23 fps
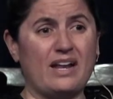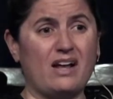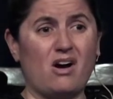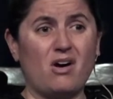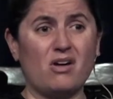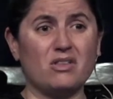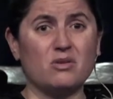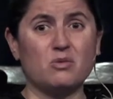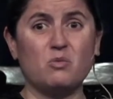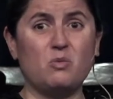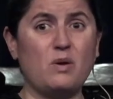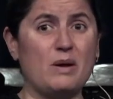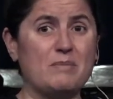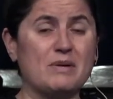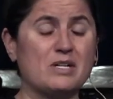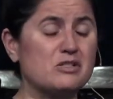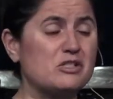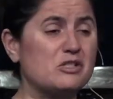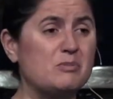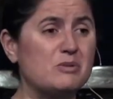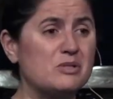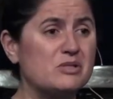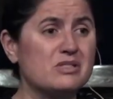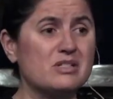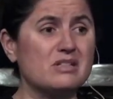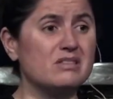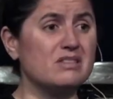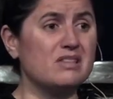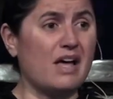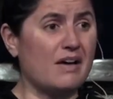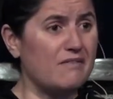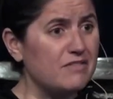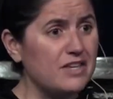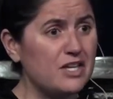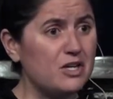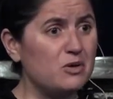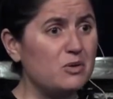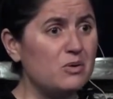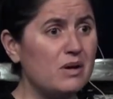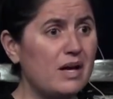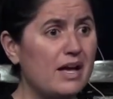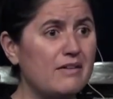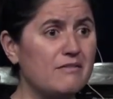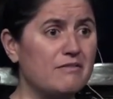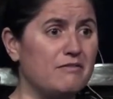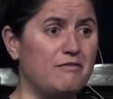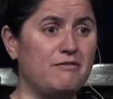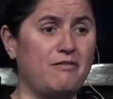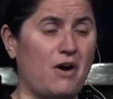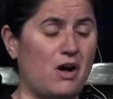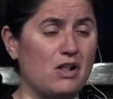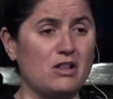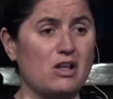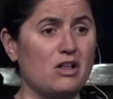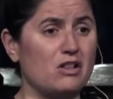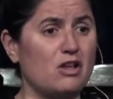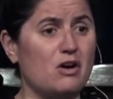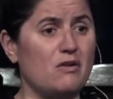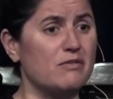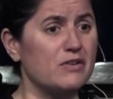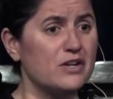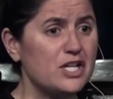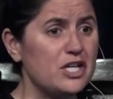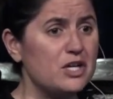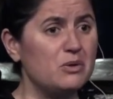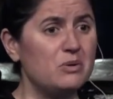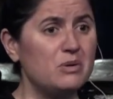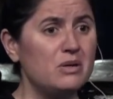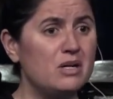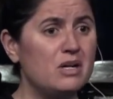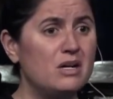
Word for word: All the women are supposed to love you and fall all over you?